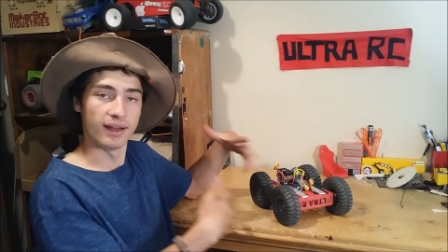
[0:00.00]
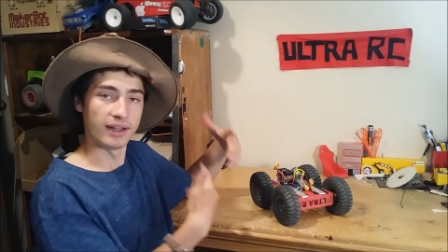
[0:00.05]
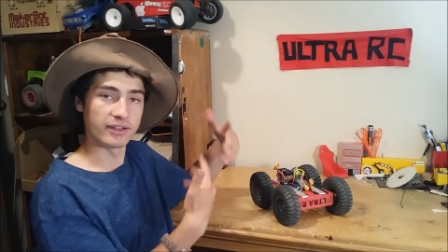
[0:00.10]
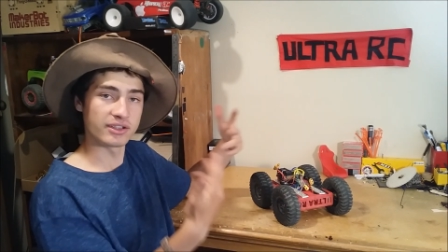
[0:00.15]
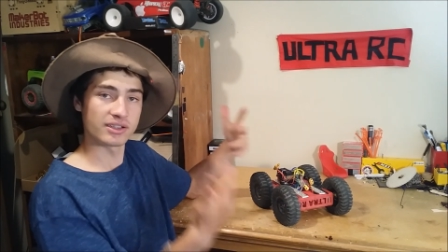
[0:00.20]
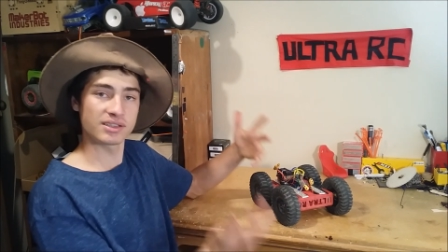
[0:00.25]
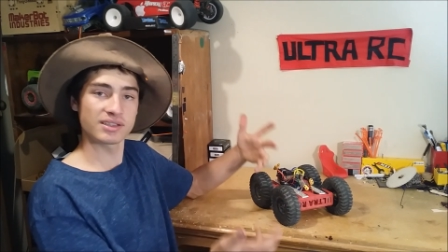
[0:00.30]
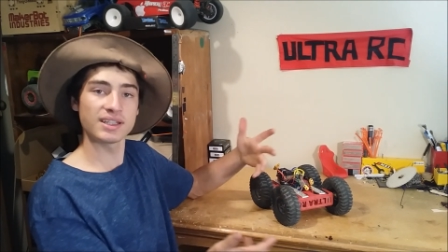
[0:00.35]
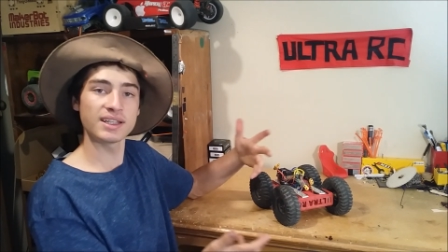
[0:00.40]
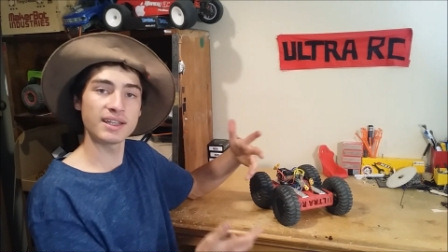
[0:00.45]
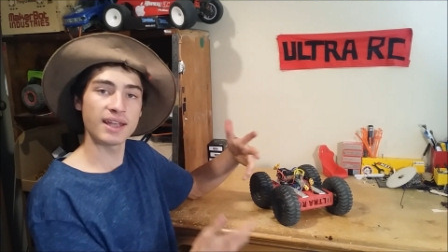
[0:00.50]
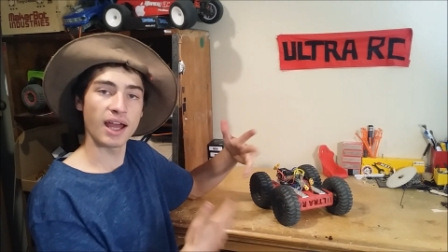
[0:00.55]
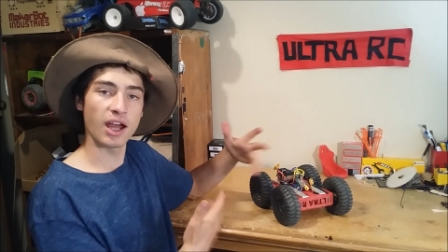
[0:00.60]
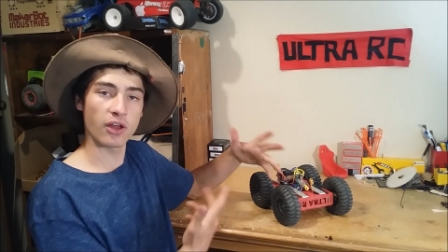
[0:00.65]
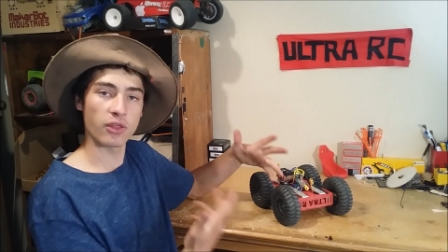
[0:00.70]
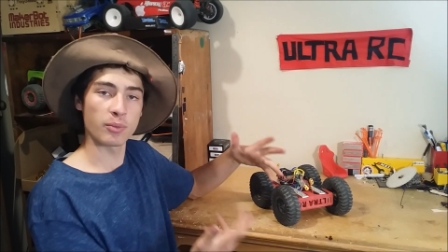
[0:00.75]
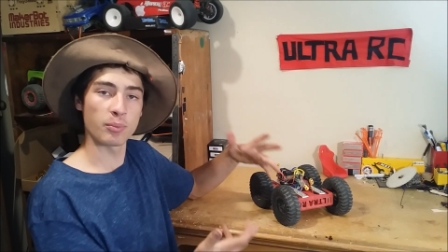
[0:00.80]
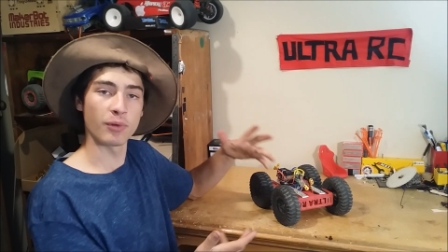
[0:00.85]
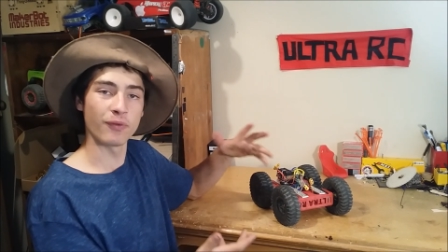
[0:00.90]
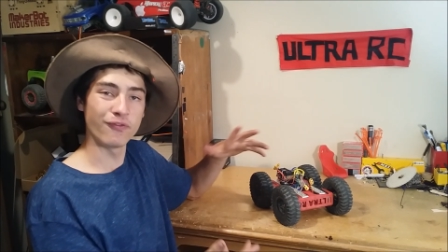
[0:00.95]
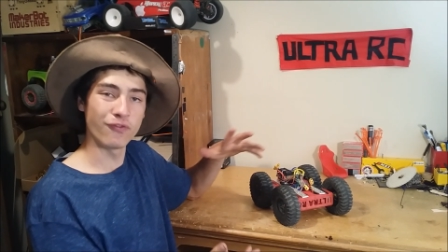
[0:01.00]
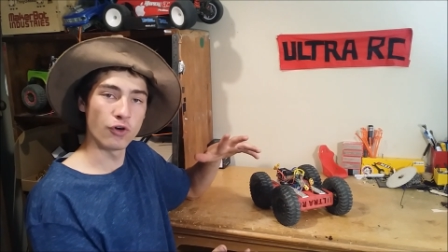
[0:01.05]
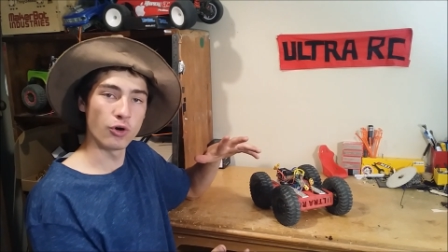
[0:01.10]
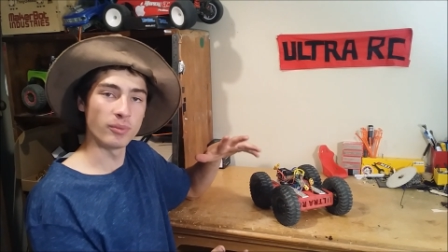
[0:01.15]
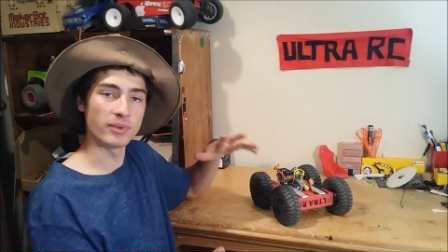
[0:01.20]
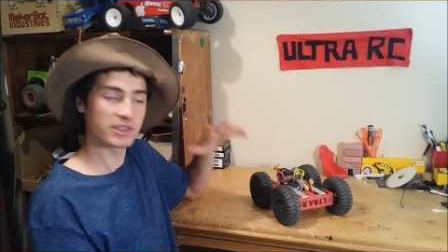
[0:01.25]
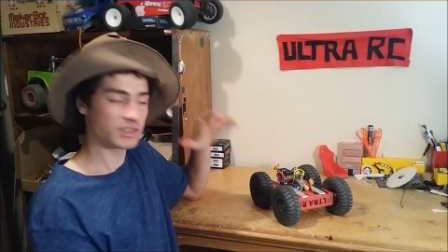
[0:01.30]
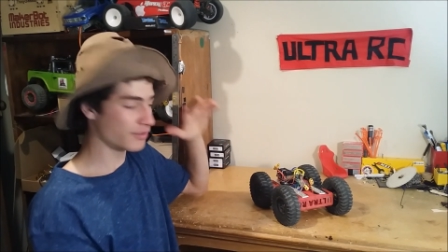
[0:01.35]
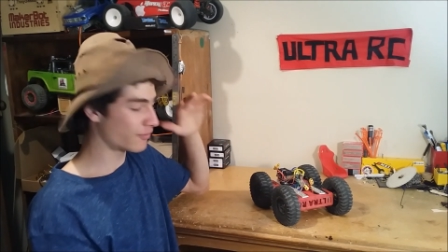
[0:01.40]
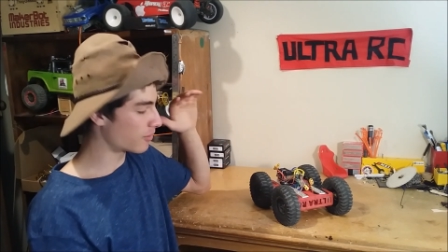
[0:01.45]
And just see how the
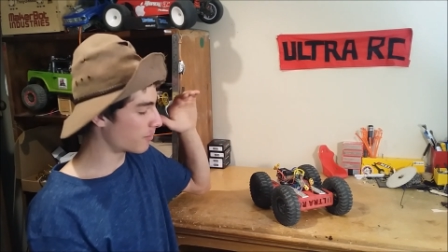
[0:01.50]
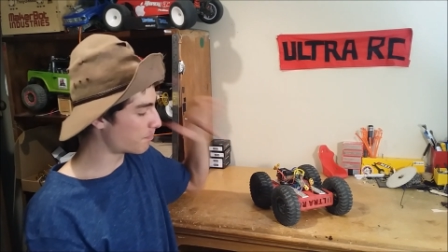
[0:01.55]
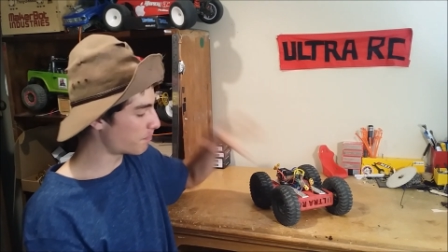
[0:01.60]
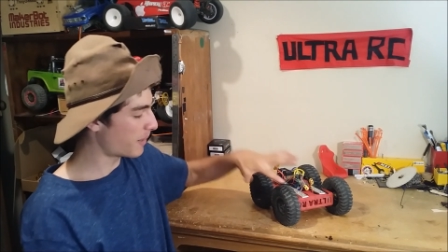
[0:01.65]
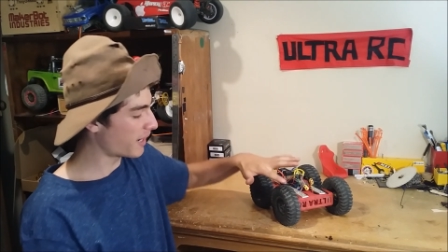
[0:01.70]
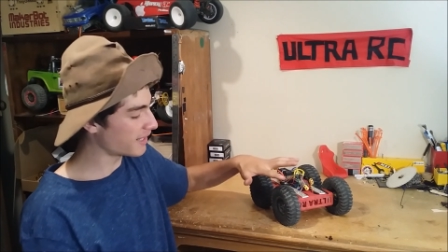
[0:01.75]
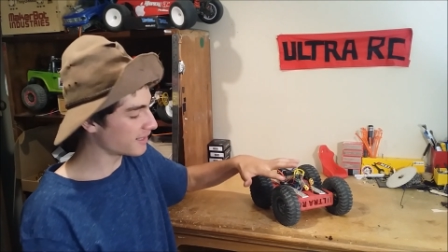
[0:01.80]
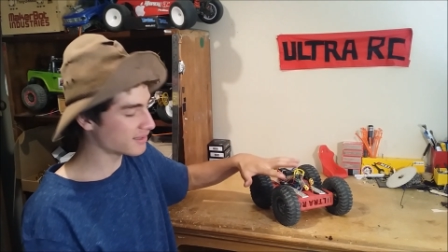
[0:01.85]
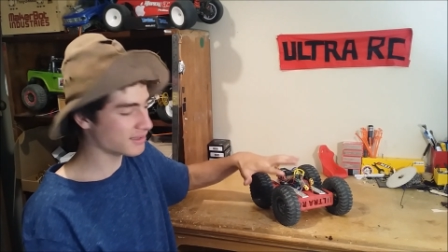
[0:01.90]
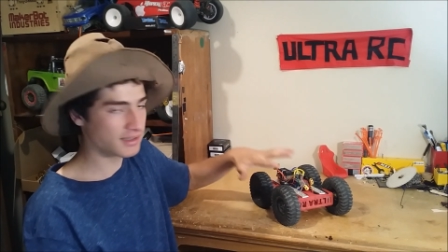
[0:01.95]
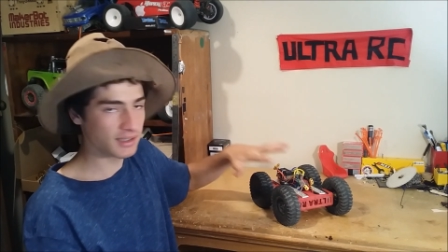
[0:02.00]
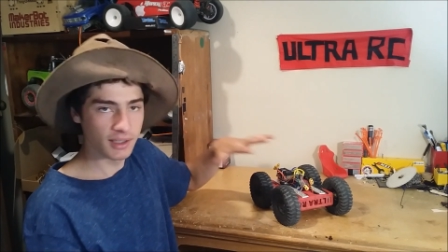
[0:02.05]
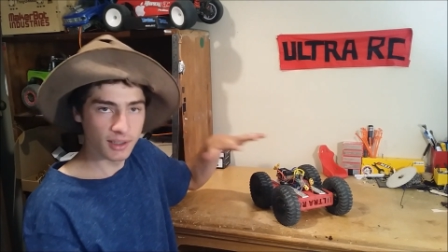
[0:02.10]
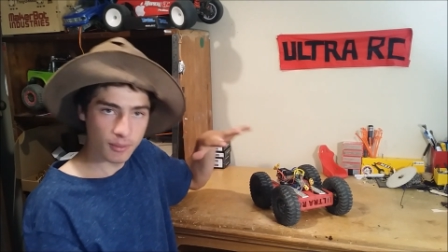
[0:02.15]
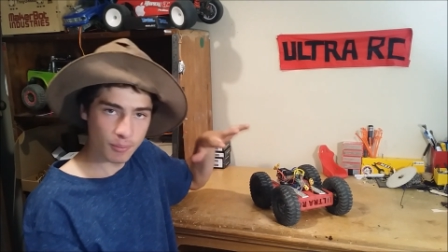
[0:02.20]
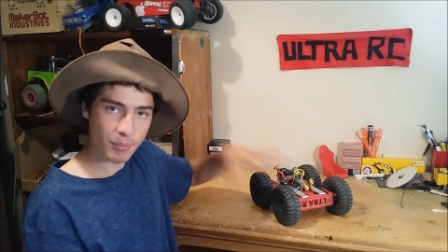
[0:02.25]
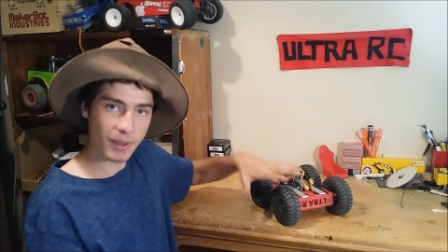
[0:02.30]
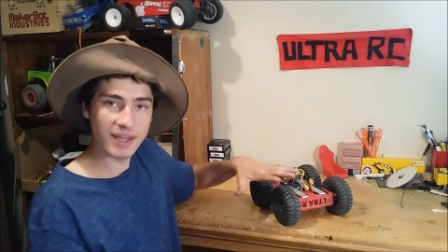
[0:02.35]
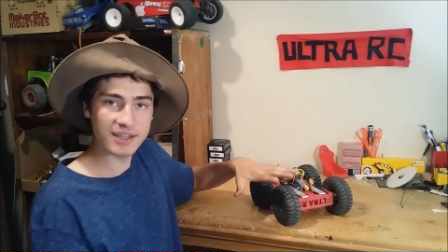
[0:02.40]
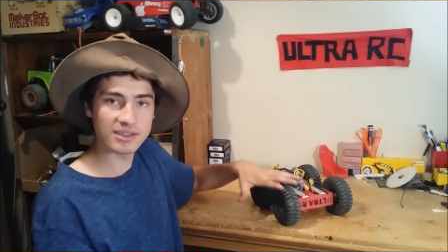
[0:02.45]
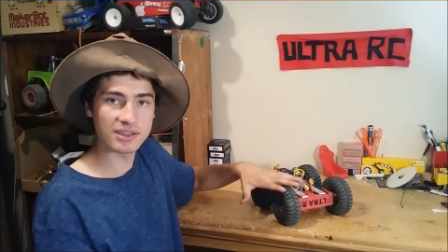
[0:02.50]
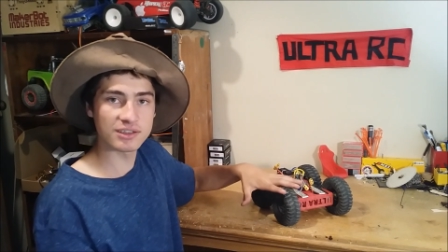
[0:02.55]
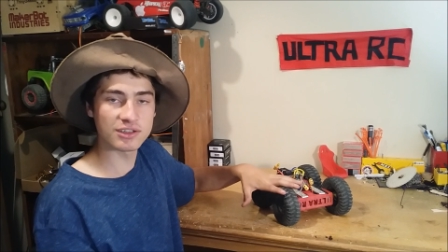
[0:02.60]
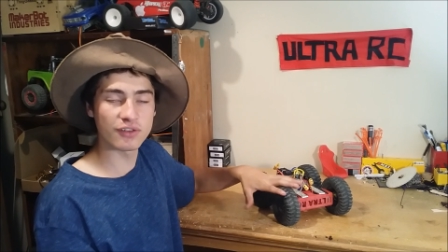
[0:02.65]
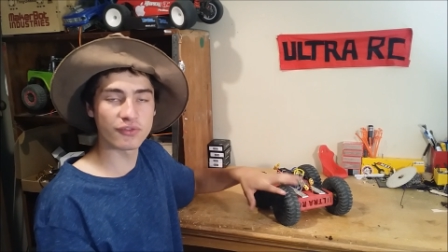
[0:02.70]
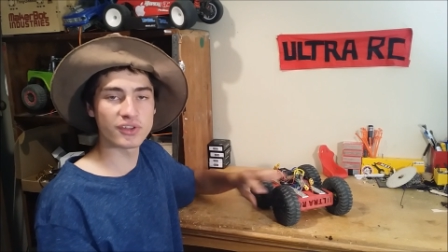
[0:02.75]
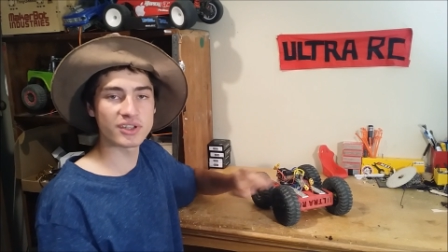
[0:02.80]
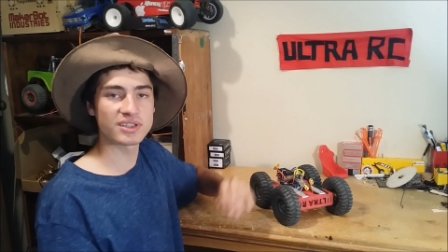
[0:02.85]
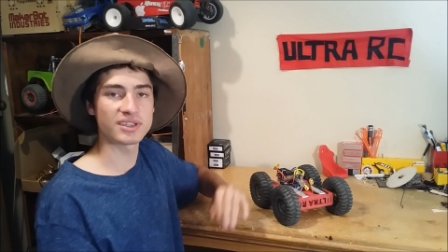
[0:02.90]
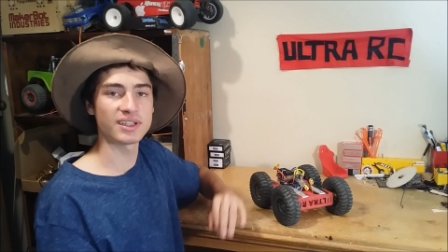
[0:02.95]
performance of the base
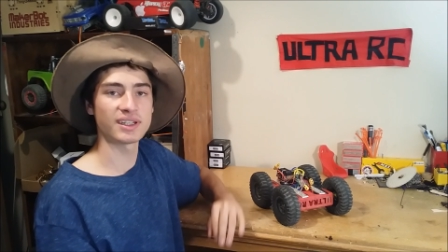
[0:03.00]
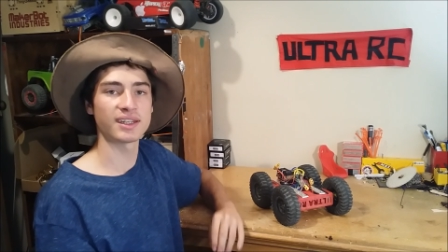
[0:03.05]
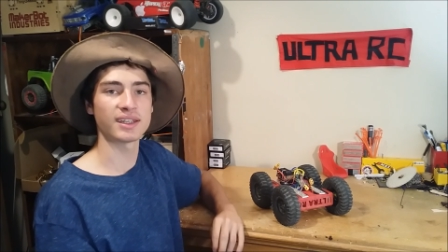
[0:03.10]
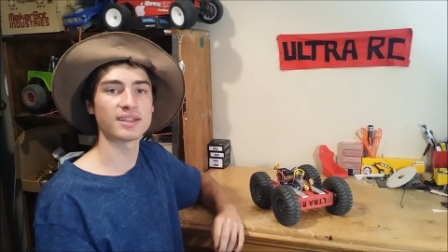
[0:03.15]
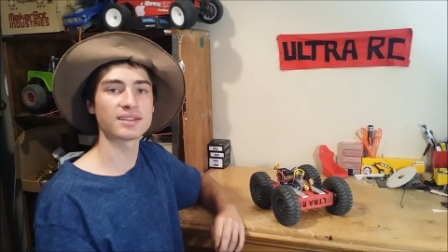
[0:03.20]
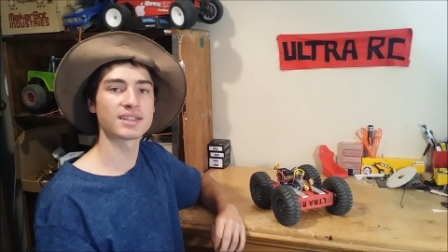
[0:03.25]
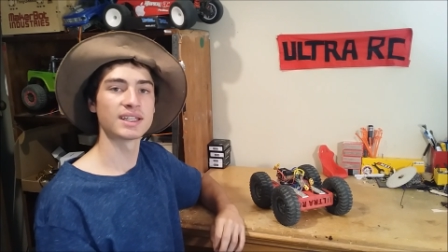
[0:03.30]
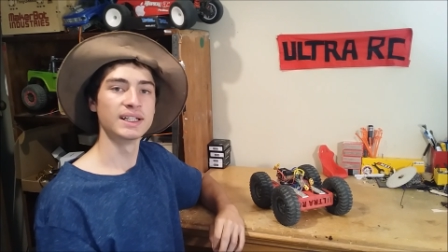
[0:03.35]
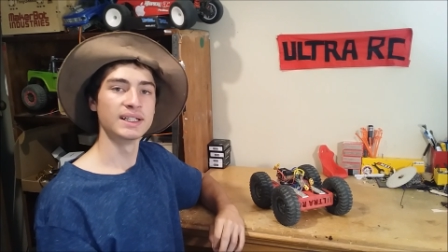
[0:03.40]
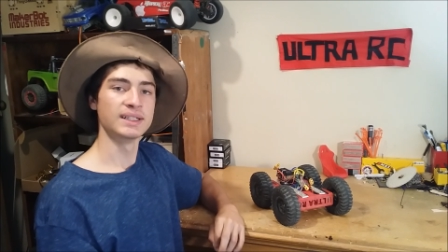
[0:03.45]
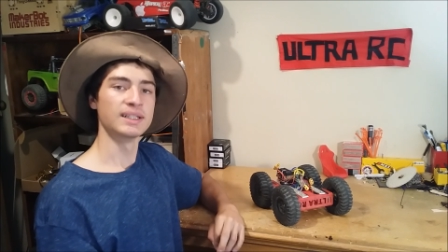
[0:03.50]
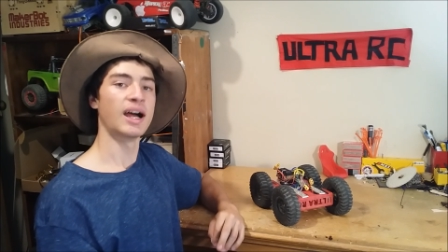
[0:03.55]
basis of this thing is.